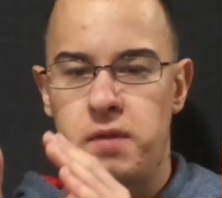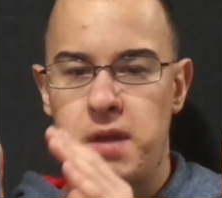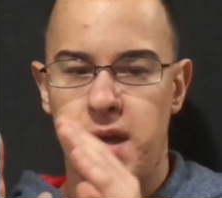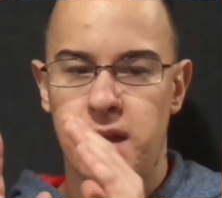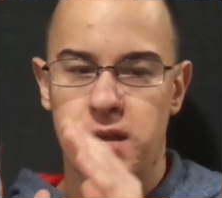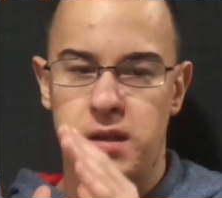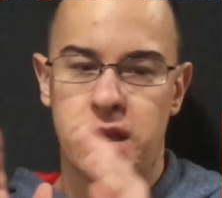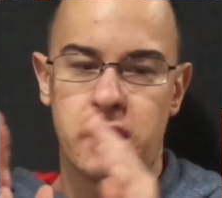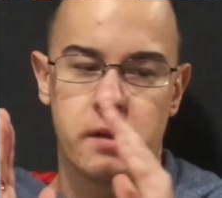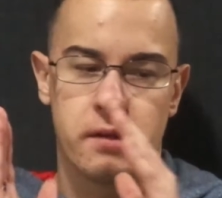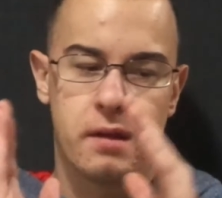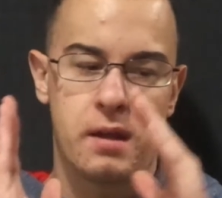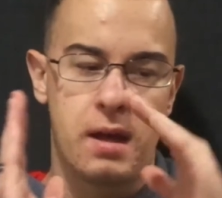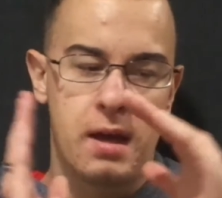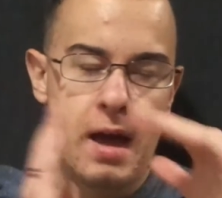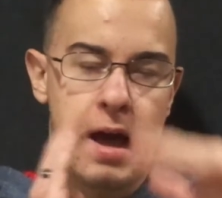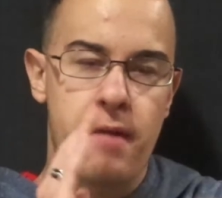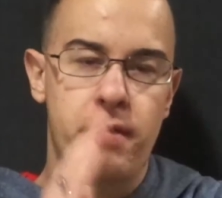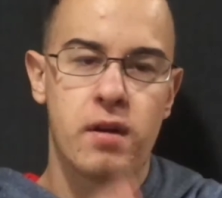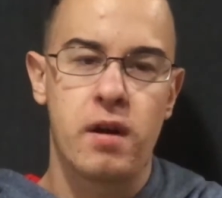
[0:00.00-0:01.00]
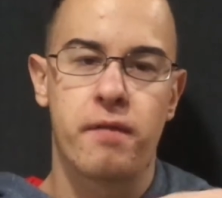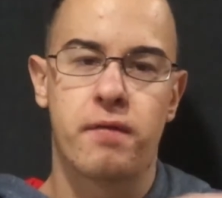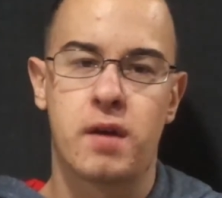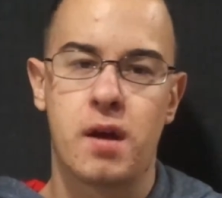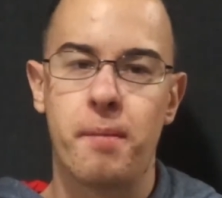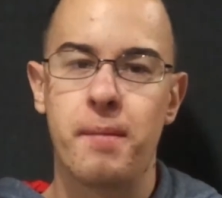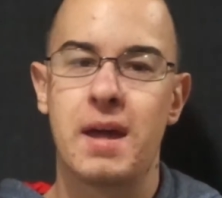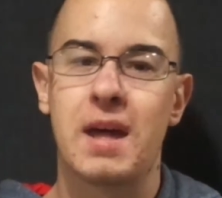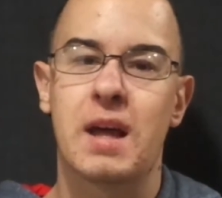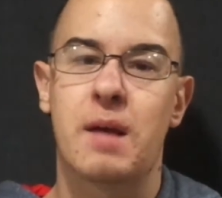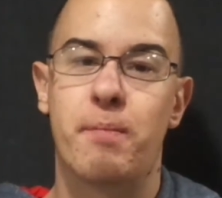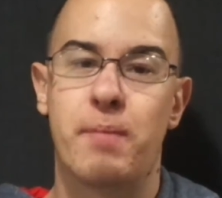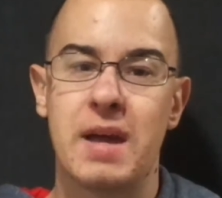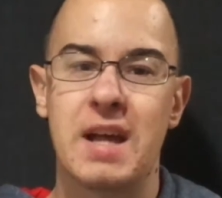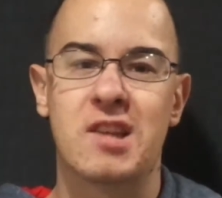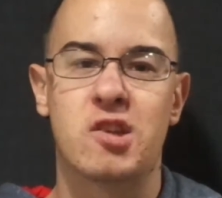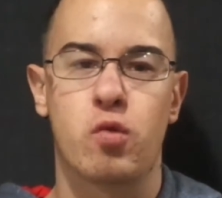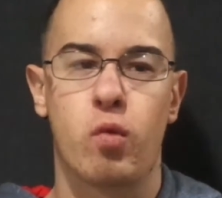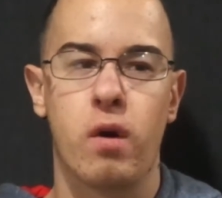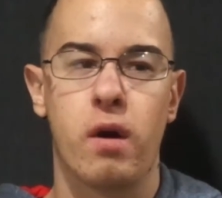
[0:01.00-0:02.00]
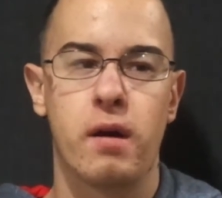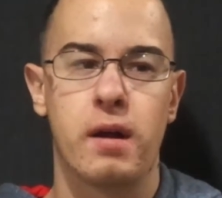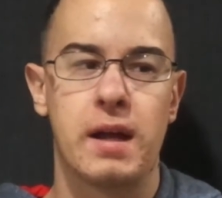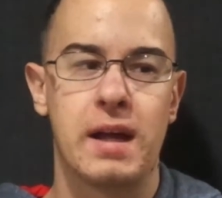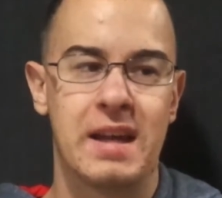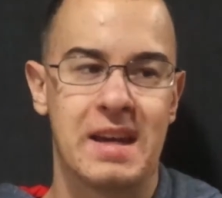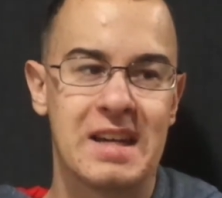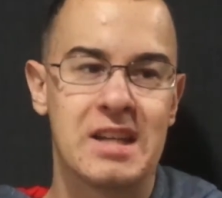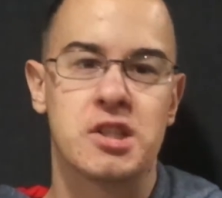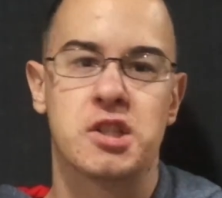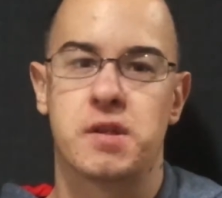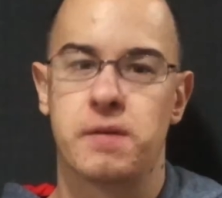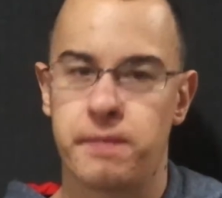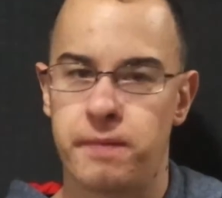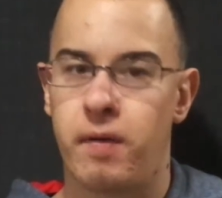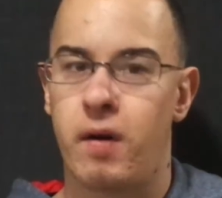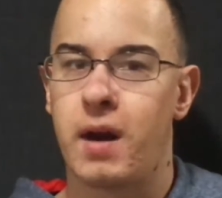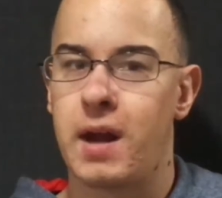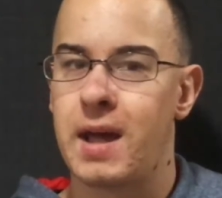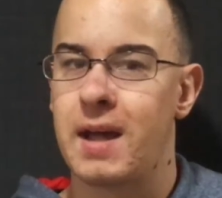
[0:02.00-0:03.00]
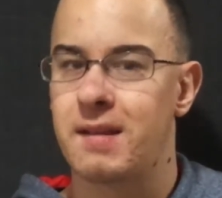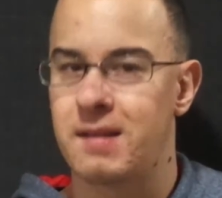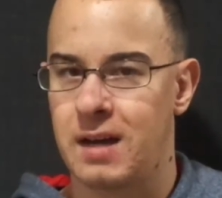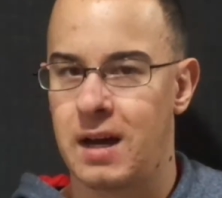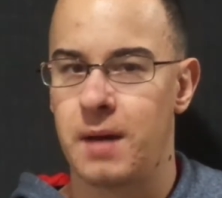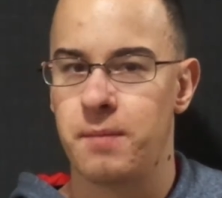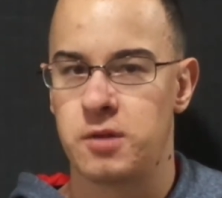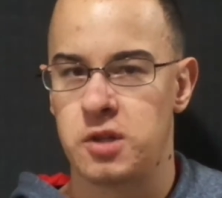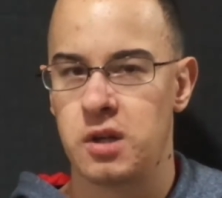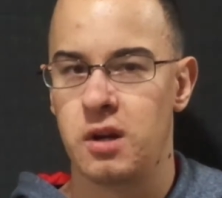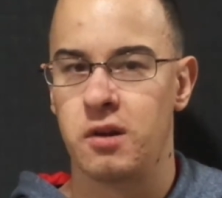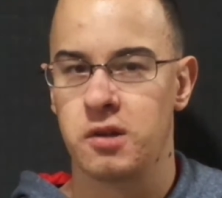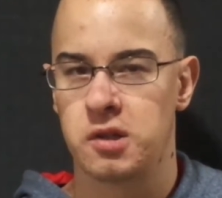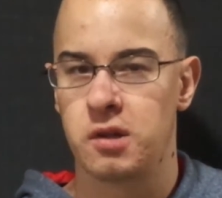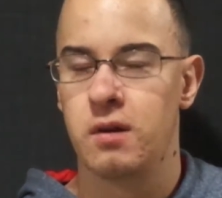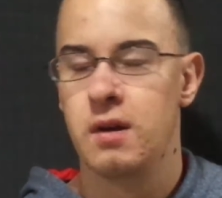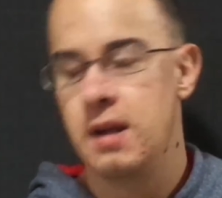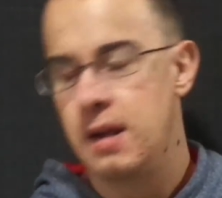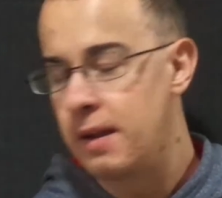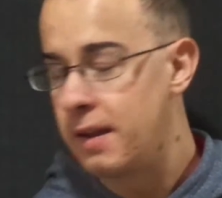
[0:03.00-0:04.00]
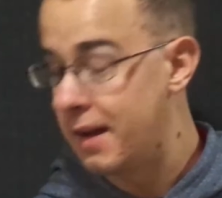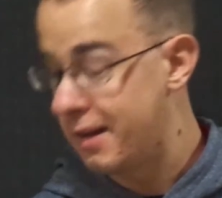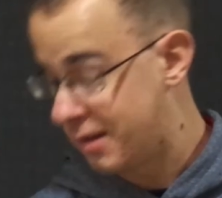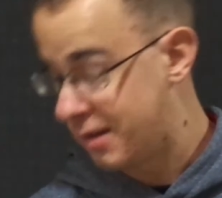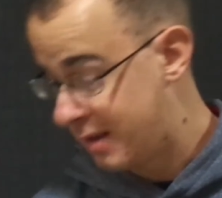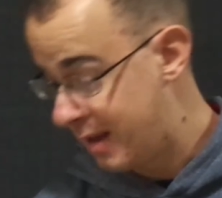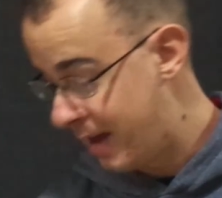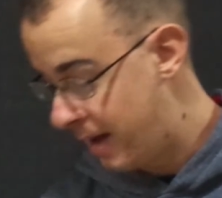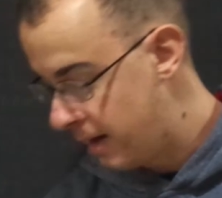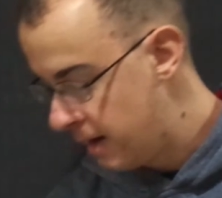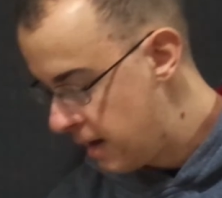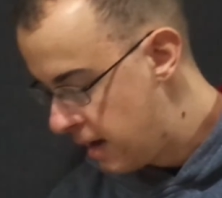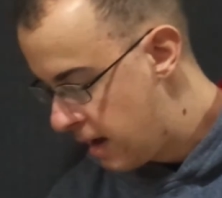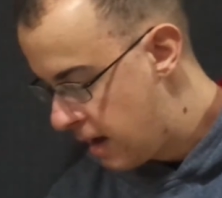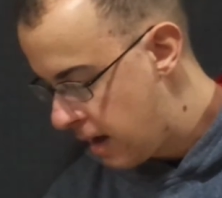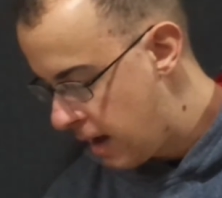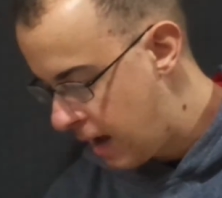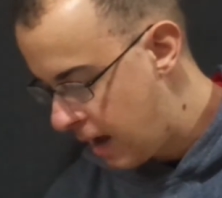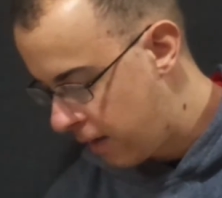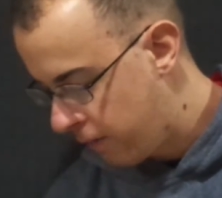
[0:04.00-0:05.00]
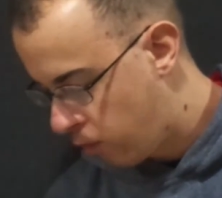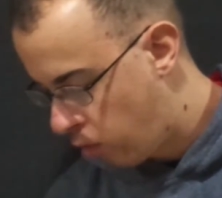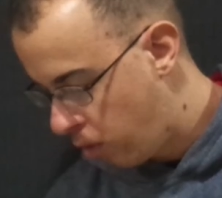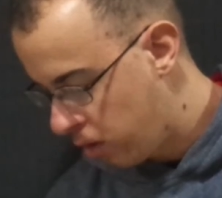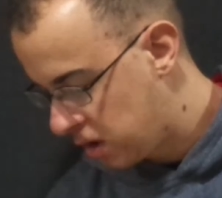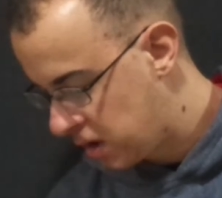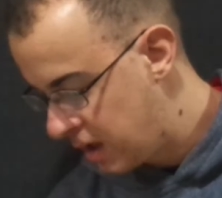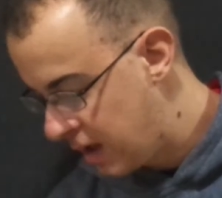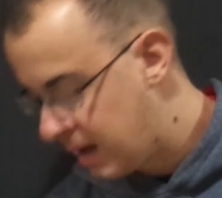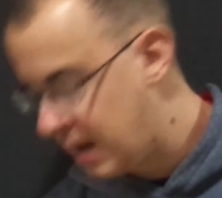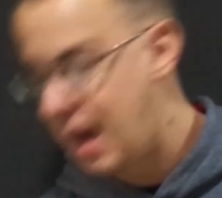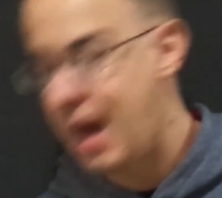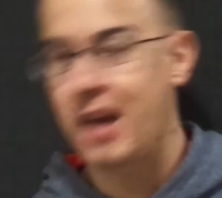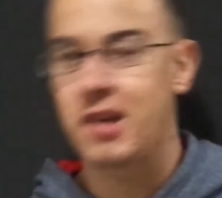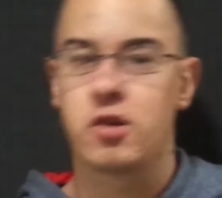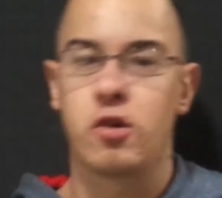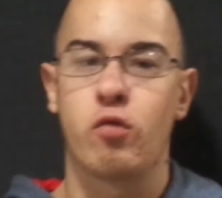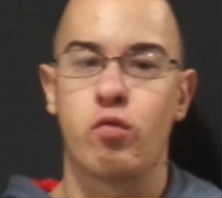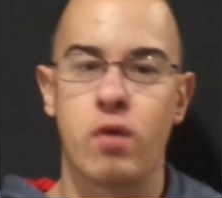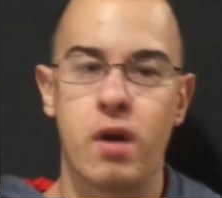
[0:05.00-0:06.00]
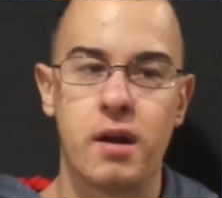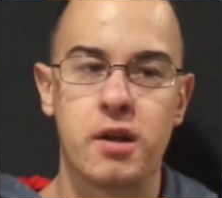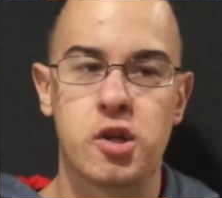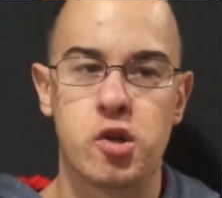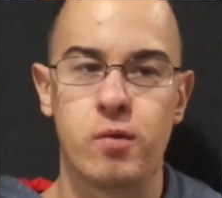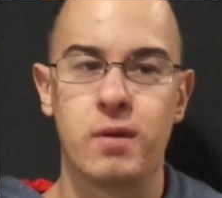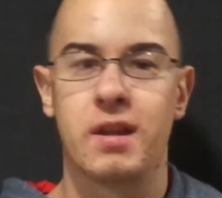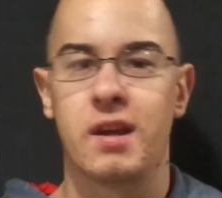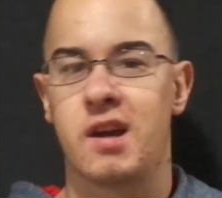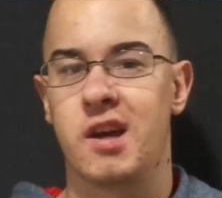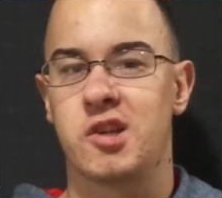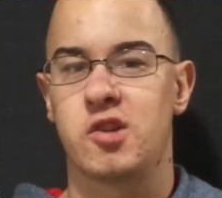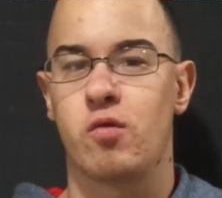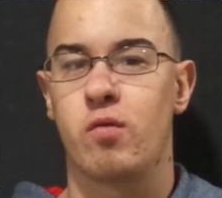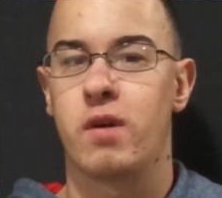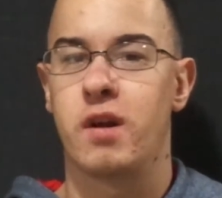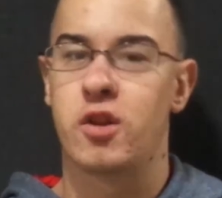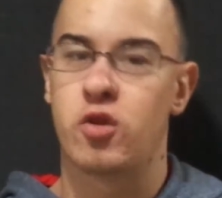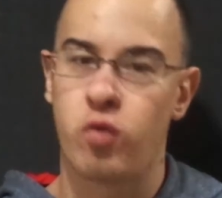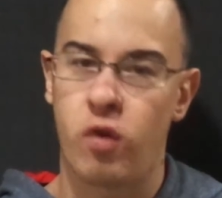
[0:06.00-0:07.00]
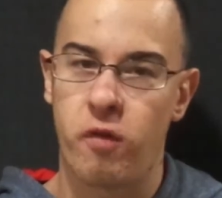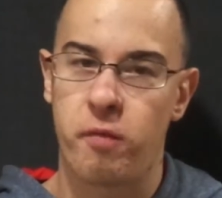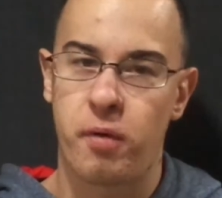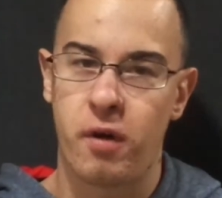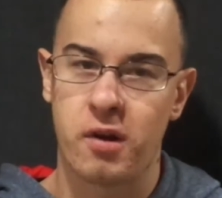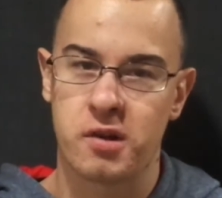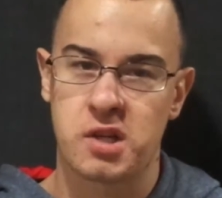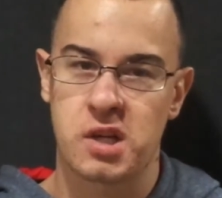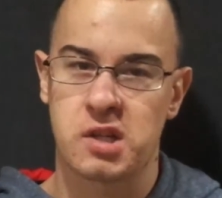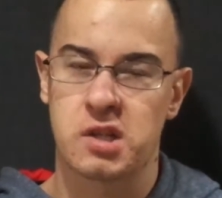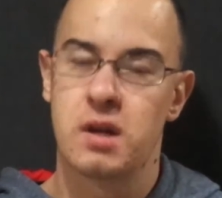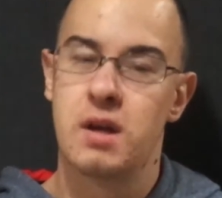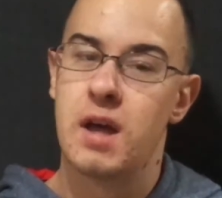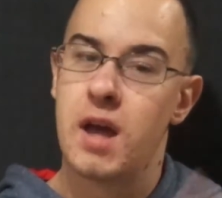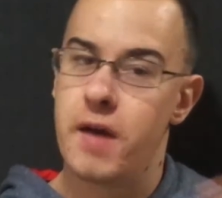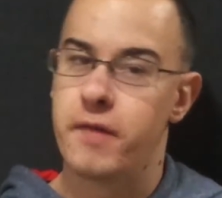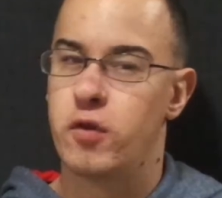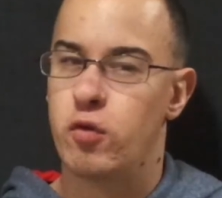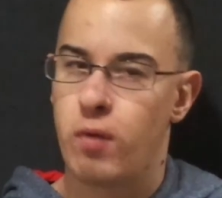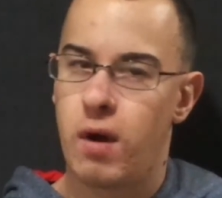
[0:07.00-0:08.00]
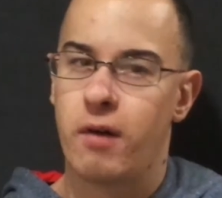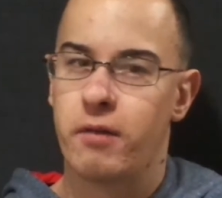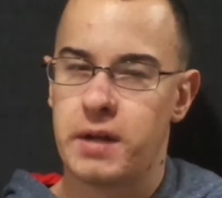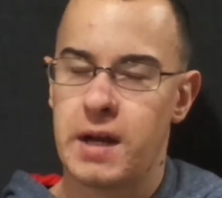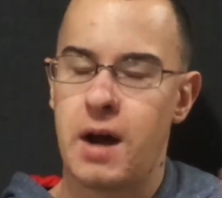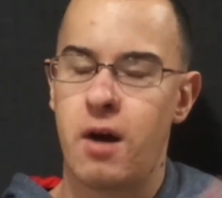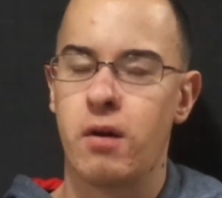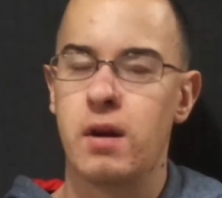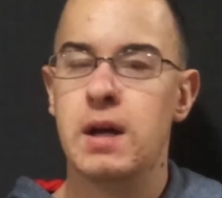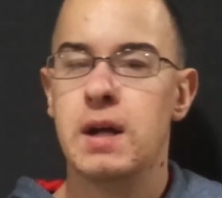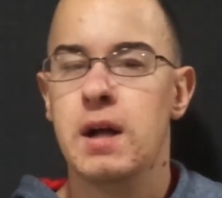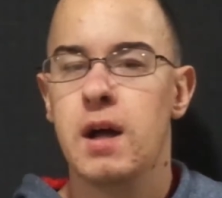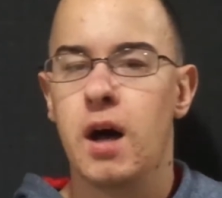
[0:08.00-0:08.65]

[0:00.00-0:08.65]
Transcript: they, they, they have enough comedic beats where it is funny at times. You know, so that's that and of course the Kessel Run, doing the Kessel Run in 12 parsecs, if you round down.